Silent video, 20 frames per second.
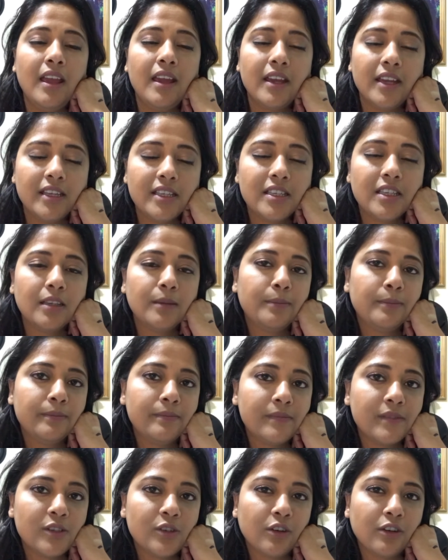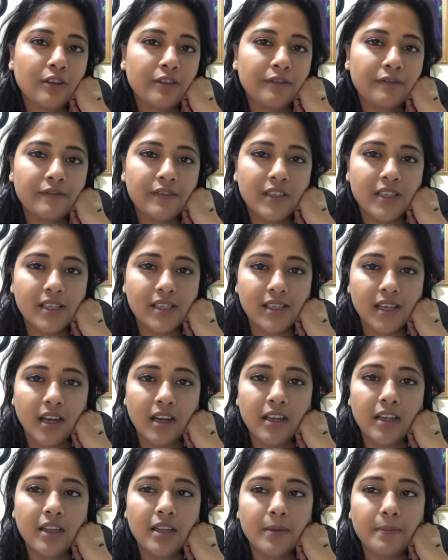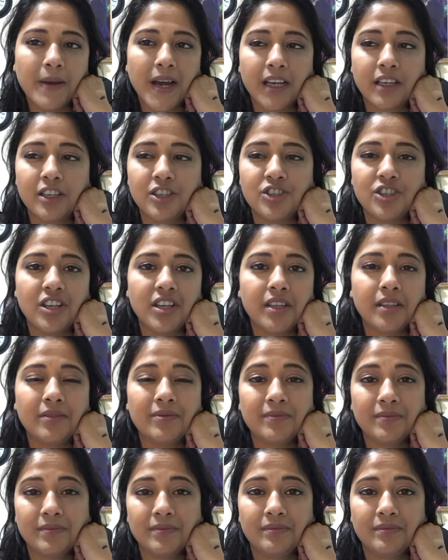In terms of design, the packaging,